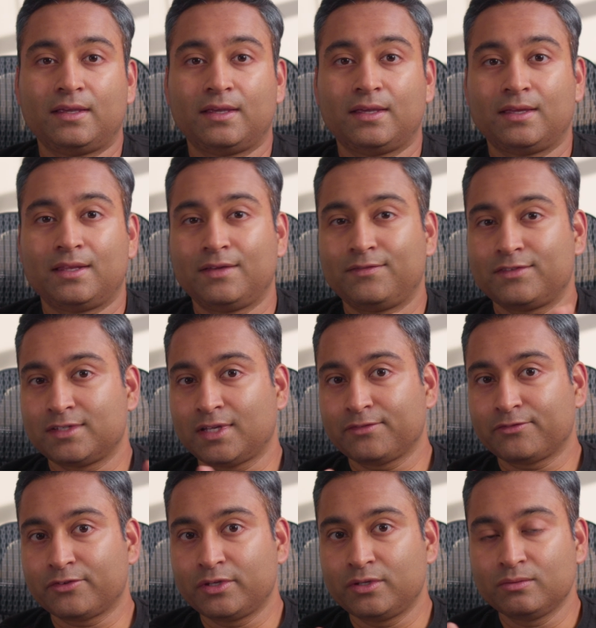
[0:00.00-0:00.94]
And if it's
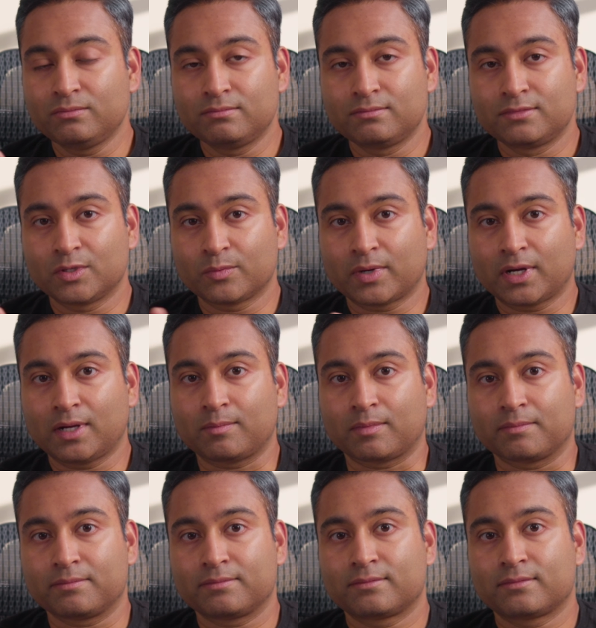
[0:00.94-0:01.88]
not for you, no
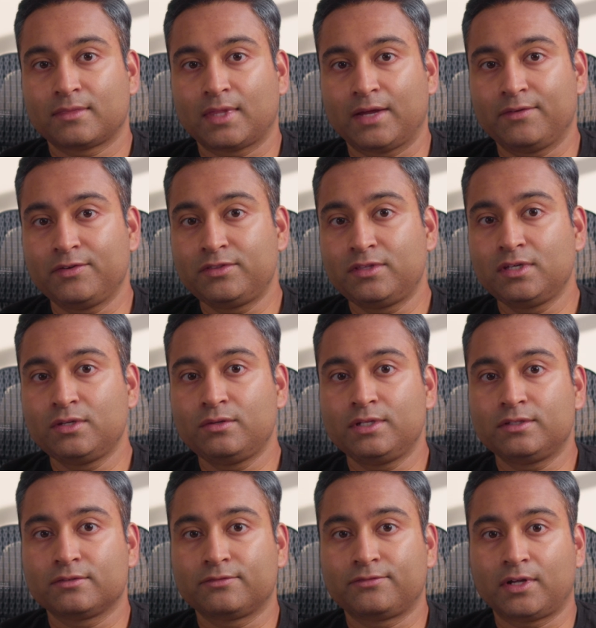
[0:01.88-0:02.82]
problem. Everything you
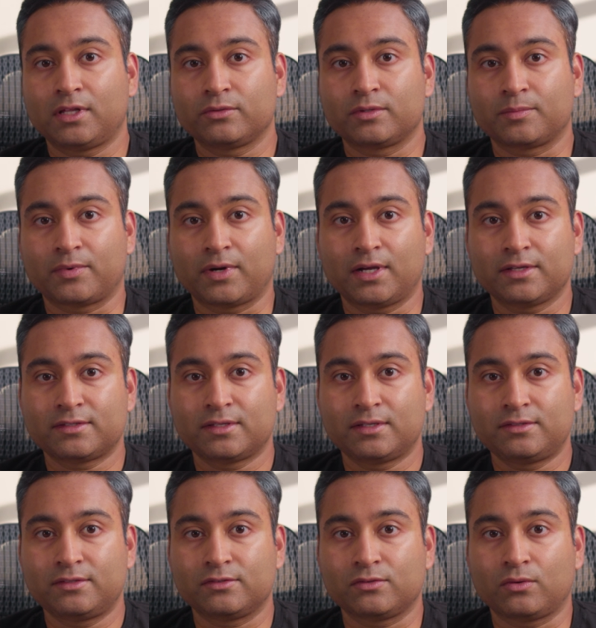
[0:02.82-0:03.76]
need to follow the
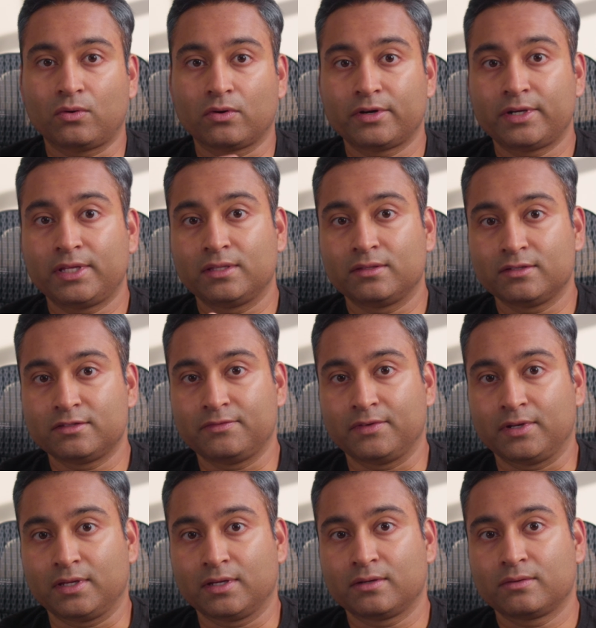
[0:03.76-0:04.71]
process is already in this
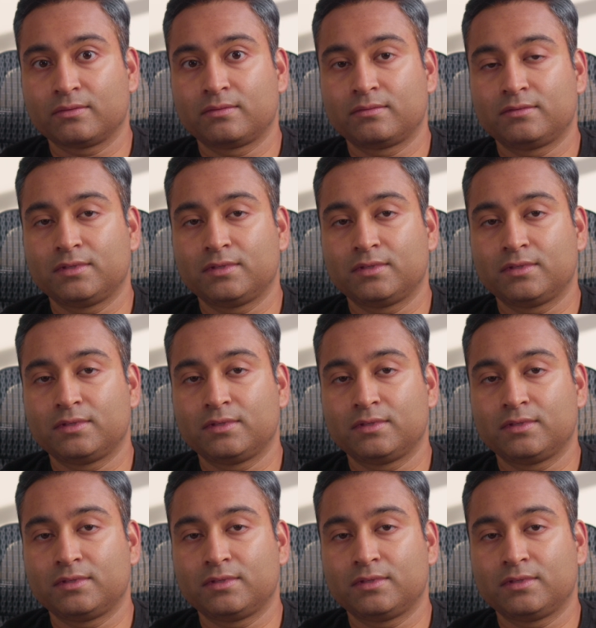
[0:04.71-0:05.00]
video.